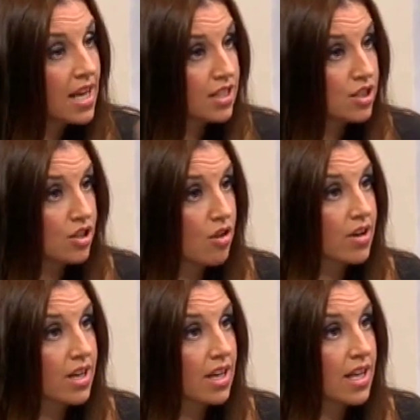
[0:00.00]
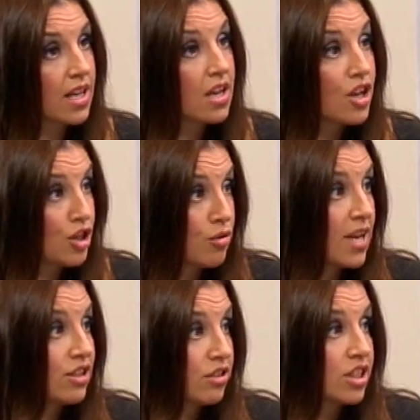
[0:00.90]
Historically, you
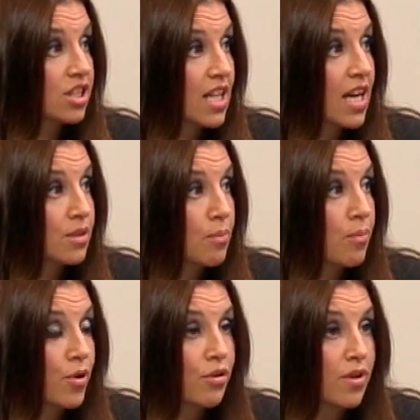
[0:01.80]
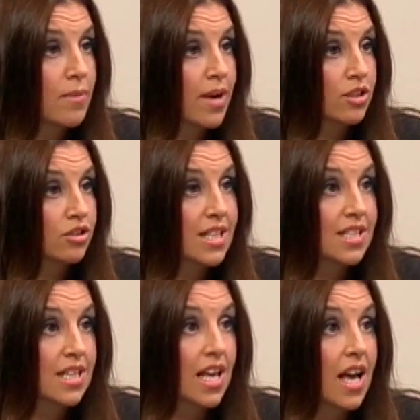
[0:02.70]
literally just signed up and put your email address
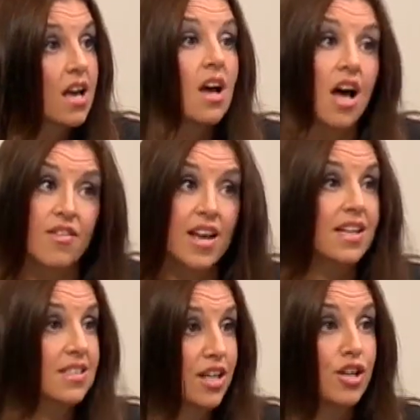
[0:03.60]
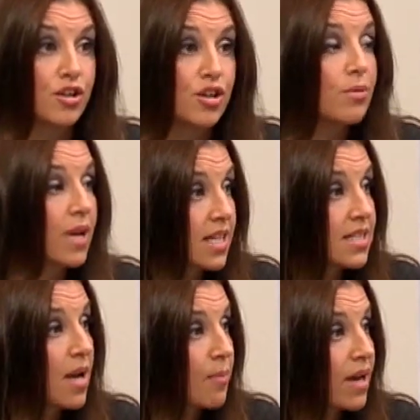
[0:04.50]
in there, and the next thing you knew, you were getting
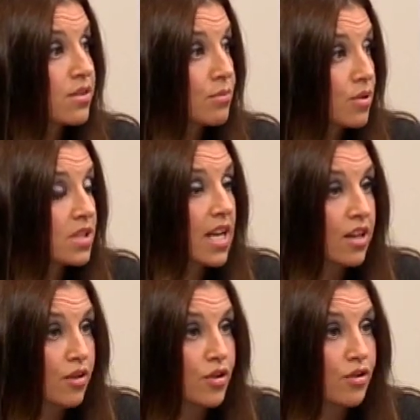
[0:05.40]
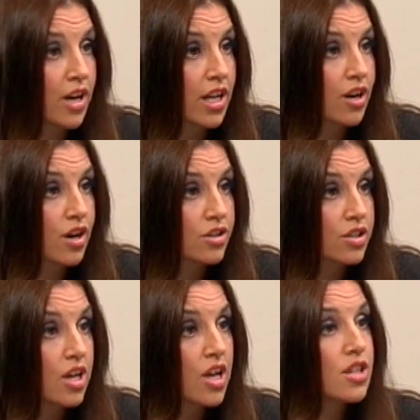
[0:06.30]
£10 a month taken off your credit
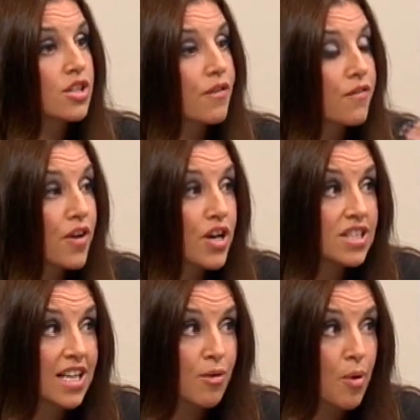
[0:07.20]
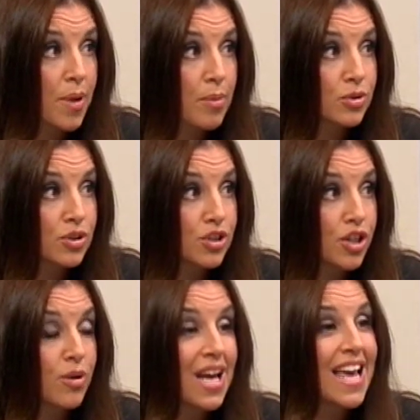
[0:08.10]
cards. So the first thing I want people to
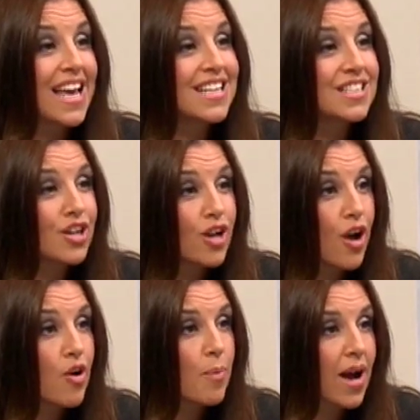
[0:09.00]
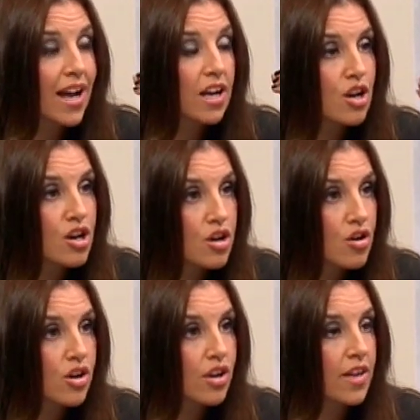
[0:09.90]
do is go back and
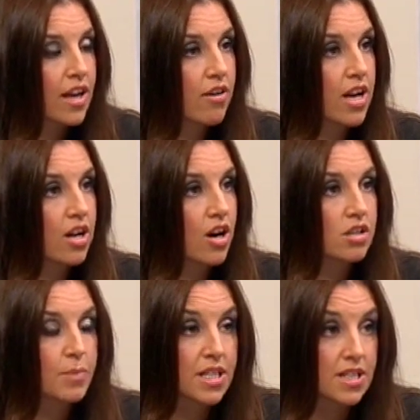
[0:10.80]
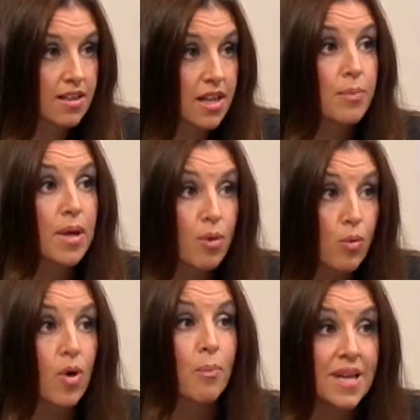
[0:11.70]
look at their credit cards, because I think people
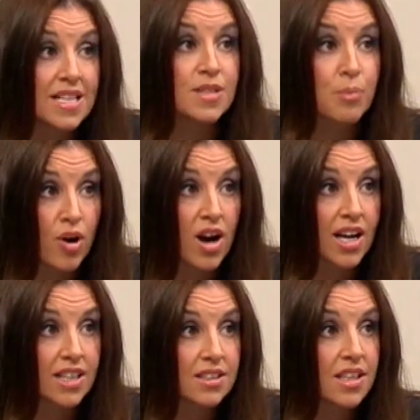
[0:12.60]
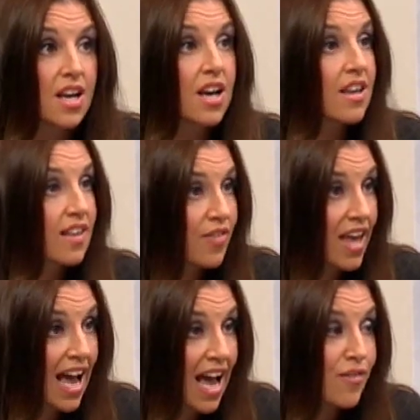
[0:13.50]
will be surprised if they
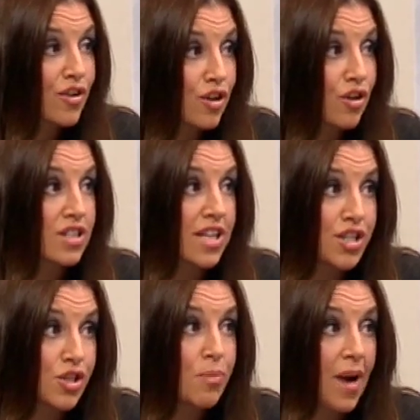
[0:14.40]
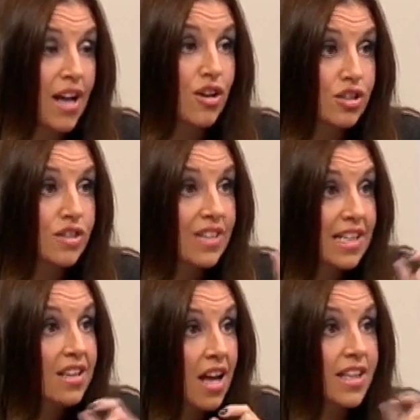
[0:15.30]
haven't looked, and they do buy a lot of
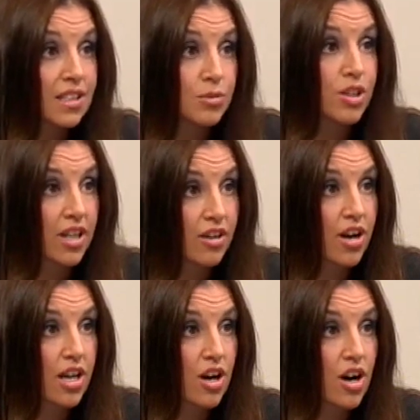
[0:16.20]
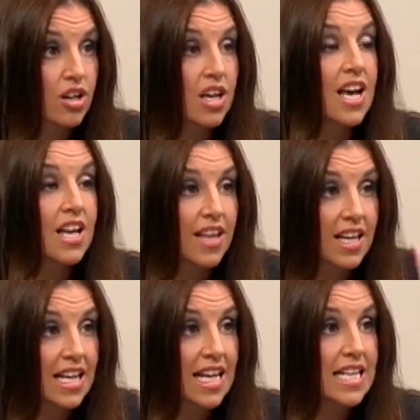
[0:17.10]
little items on their credit card. They
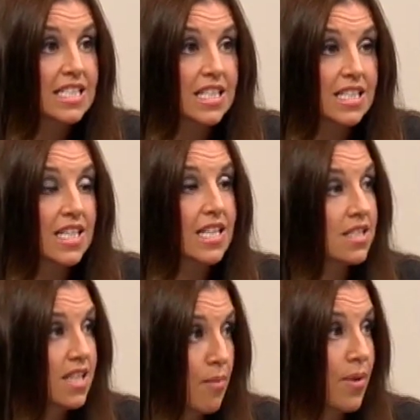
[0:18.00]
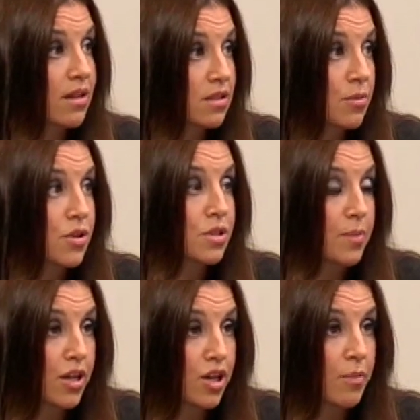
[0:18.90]
could easily see that £10 a month has
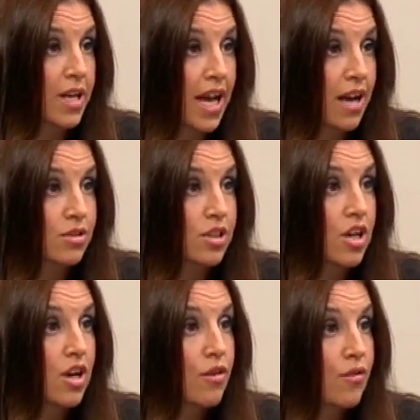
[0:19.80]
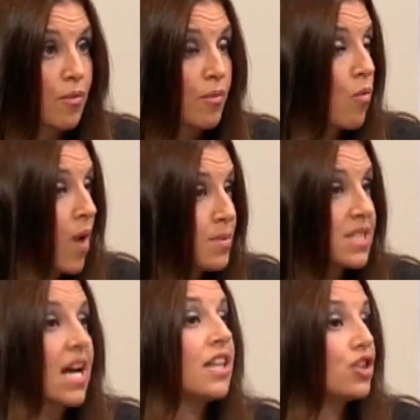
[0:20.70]
been coming out from
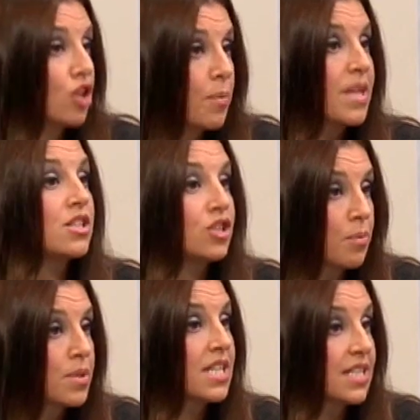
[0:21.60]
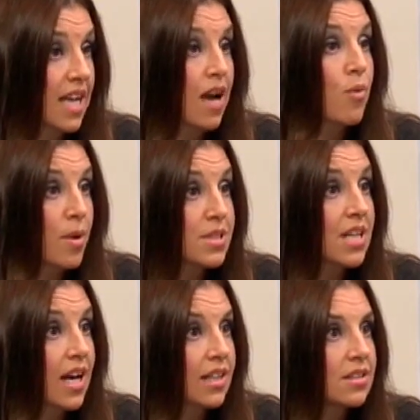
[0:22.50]
shopper discount
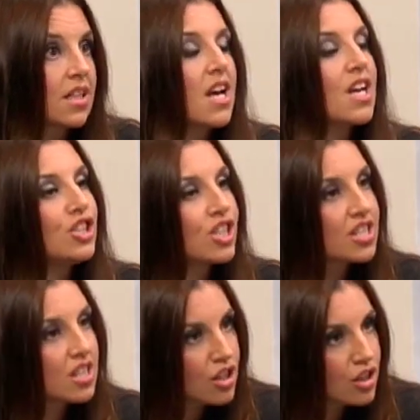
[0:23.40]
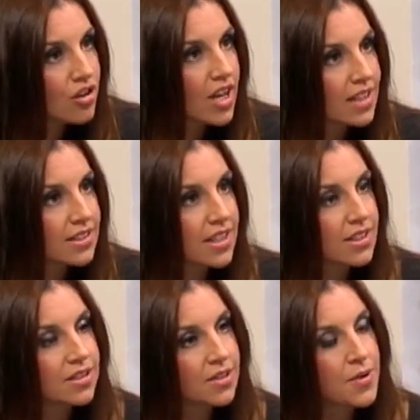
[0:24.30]
websites. Well, the Office of Fair Trading
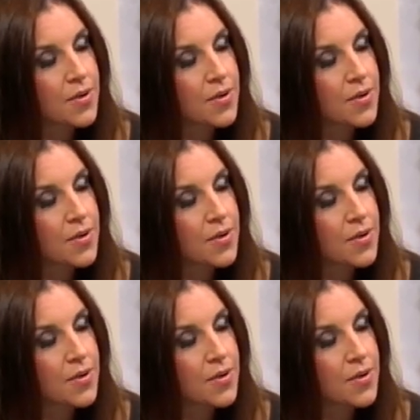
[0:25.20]
say,